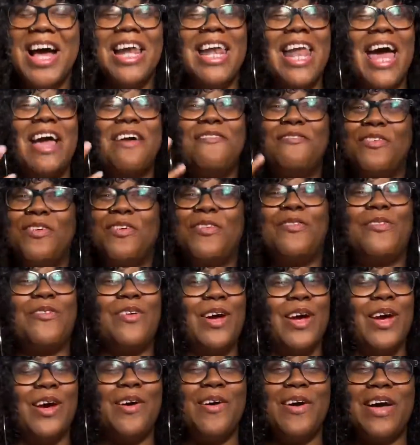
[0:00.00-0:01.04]
Like, for
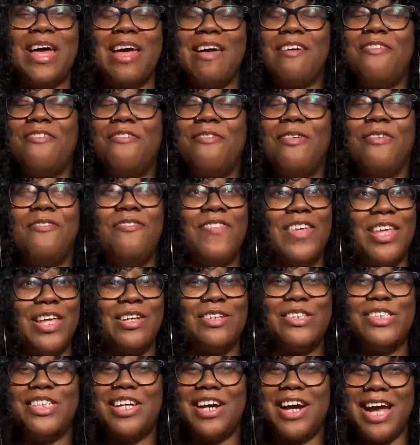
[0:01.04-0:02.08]
real, it
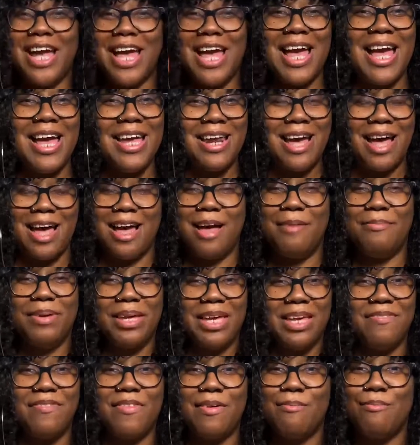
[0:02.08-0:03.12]
fills your head up
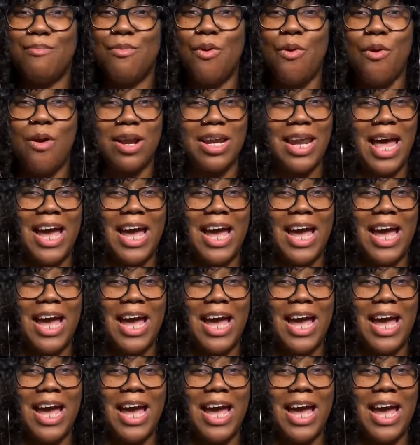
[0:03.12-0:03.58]
even more.